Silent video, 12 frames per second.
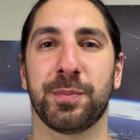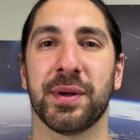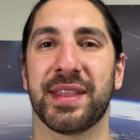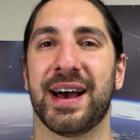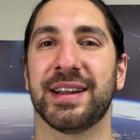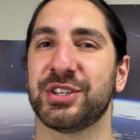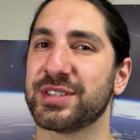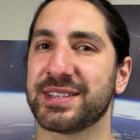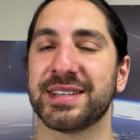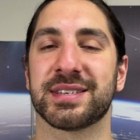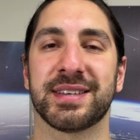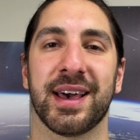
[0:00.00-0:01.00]
on that just
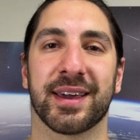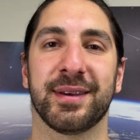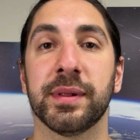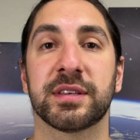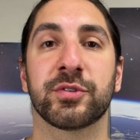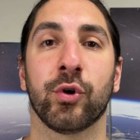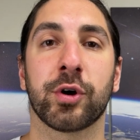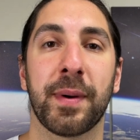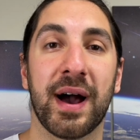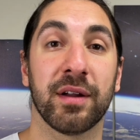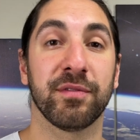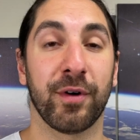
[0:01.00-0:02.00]
in a sec. But let's talk
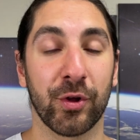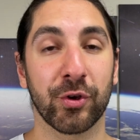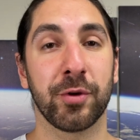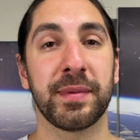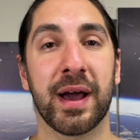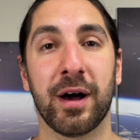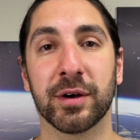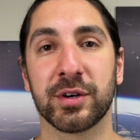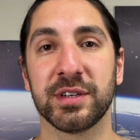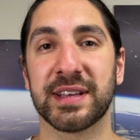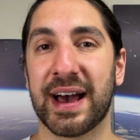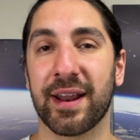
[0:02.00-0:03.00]
about volume now,
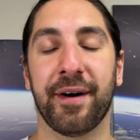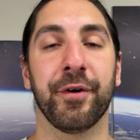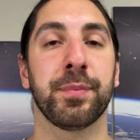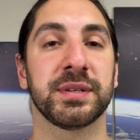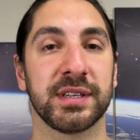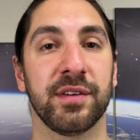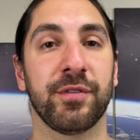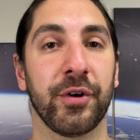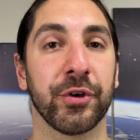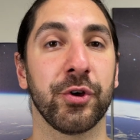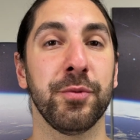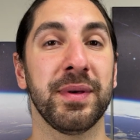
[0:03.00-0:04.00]
because at 100%
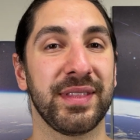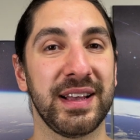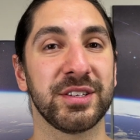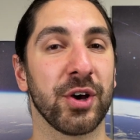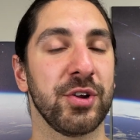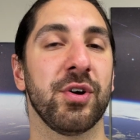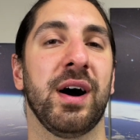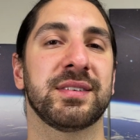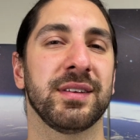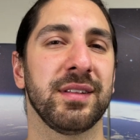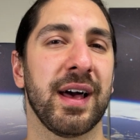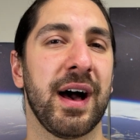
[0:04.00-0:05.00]
volume, these go nice
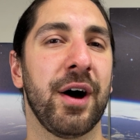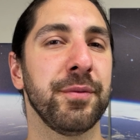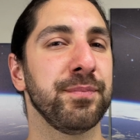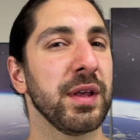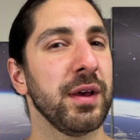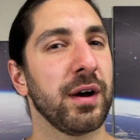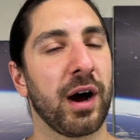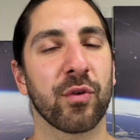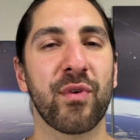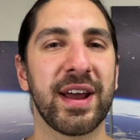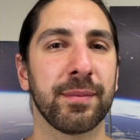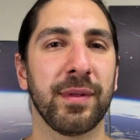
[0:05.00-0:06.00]
and loud. I
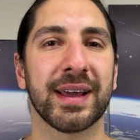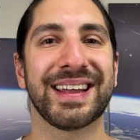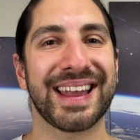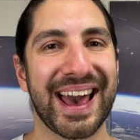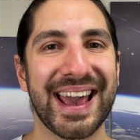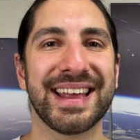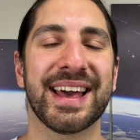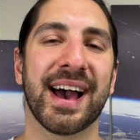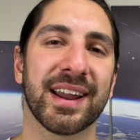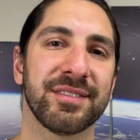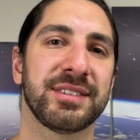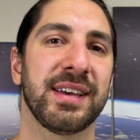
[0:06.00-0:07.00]
rate them like an 8
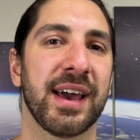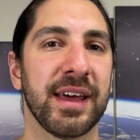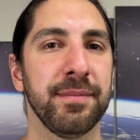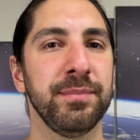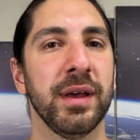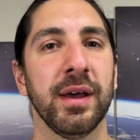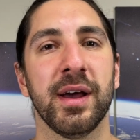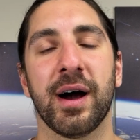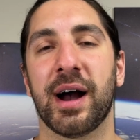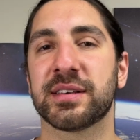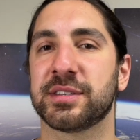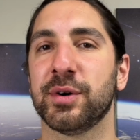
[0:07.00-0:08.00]
out of 10.
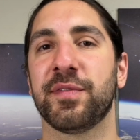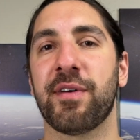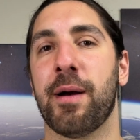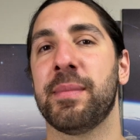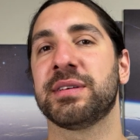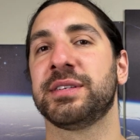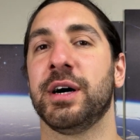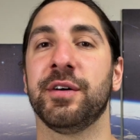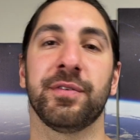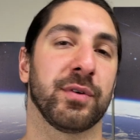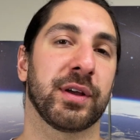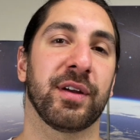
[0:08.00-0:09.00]
I still found
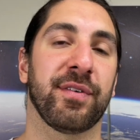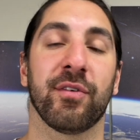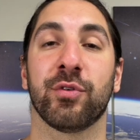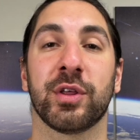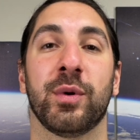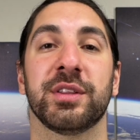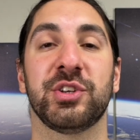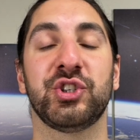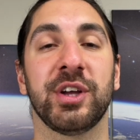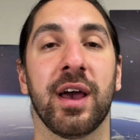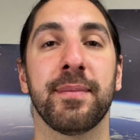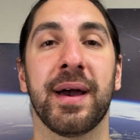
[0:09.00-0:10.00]
myself, like if I really wanted to
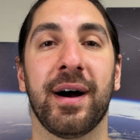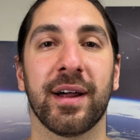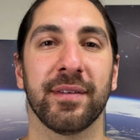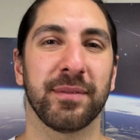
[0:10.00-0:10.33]
jam out,